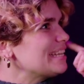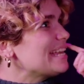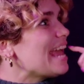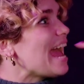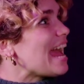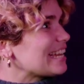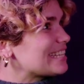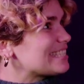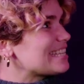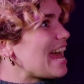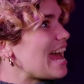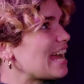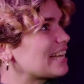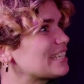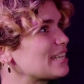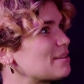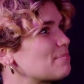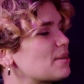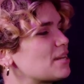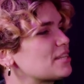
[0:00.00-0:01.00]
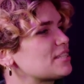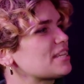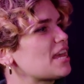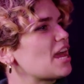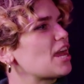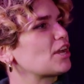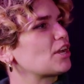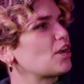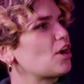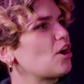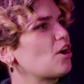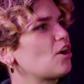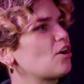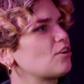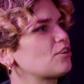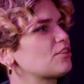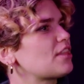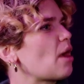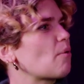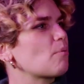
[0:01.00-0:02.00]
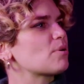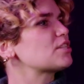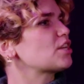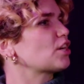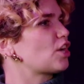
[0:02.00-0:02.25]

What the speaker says: Yeah, exactly. But it's like, that wasn't